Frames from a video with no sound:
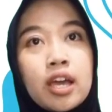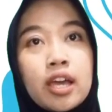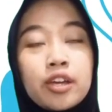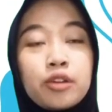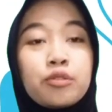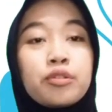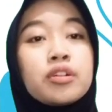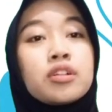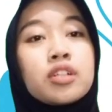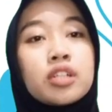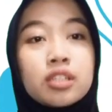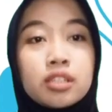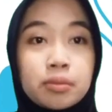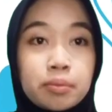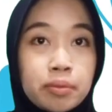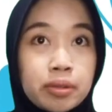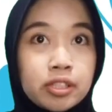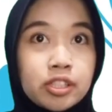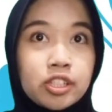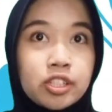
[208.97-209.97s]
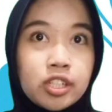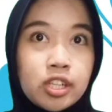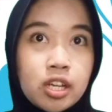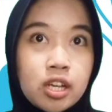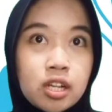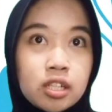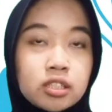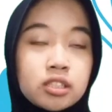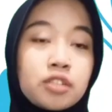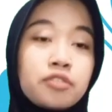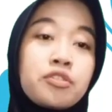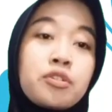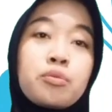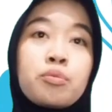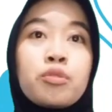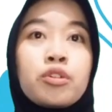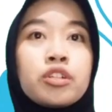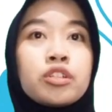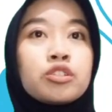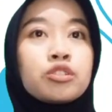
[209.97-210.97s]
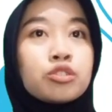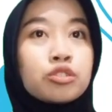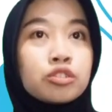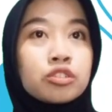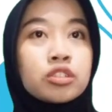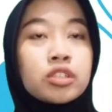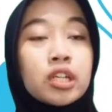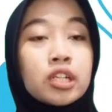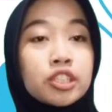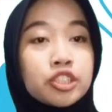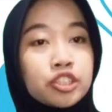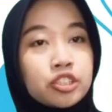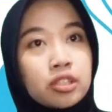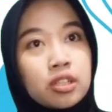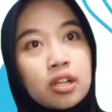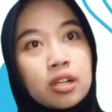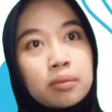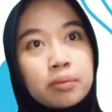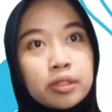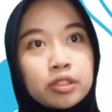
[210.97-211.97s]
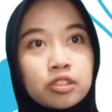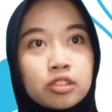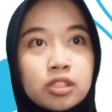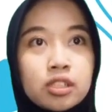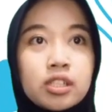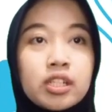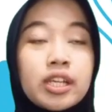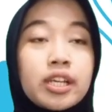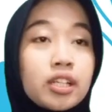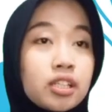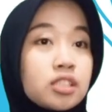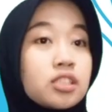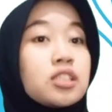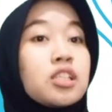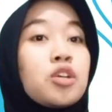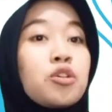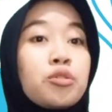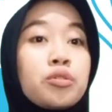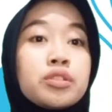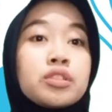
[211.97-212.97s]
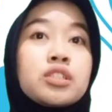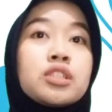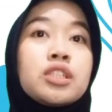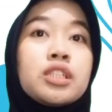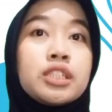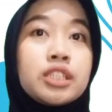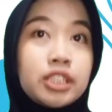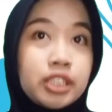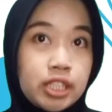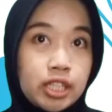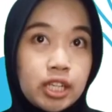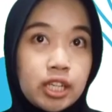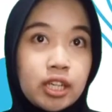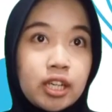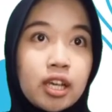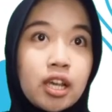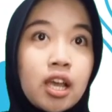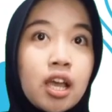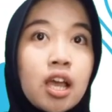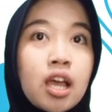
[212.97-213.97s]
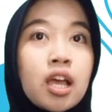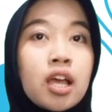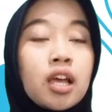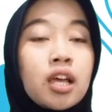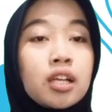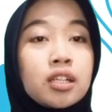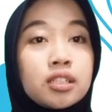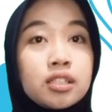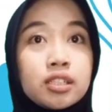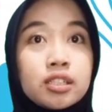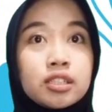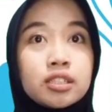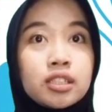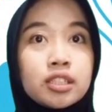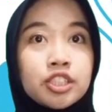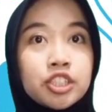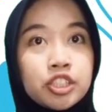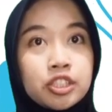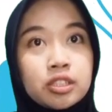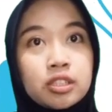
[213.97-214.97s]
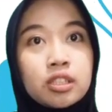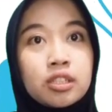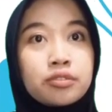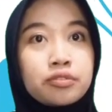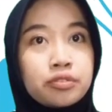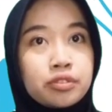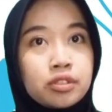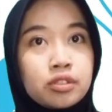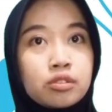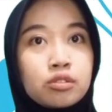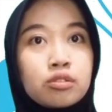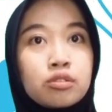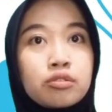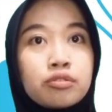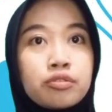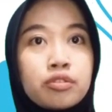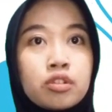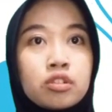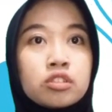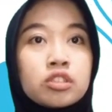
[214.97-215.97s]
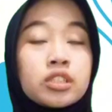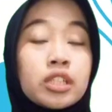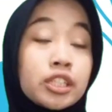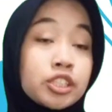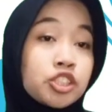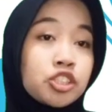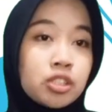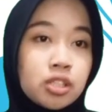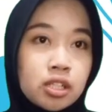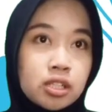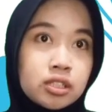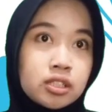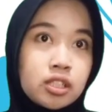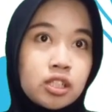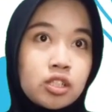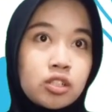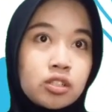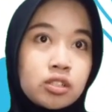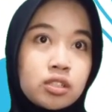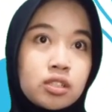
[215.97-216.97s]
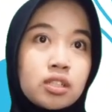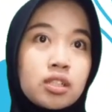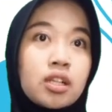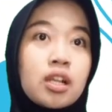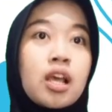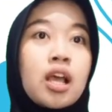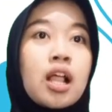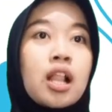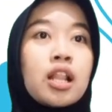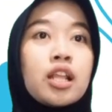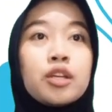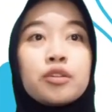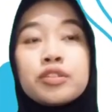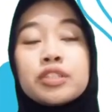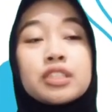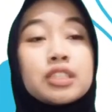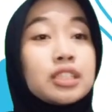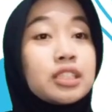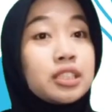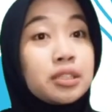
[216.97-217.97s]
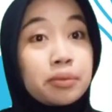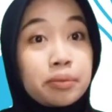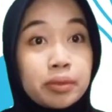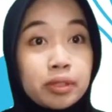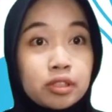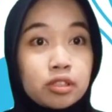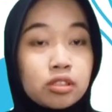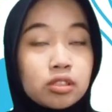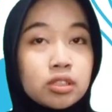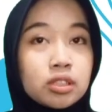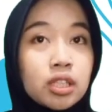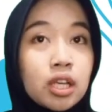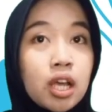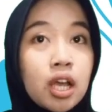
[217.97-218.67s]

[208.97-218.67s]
I will read the material 7.2 Traditional Method in English Language Teaching. The section review for traditional second language teaching methods.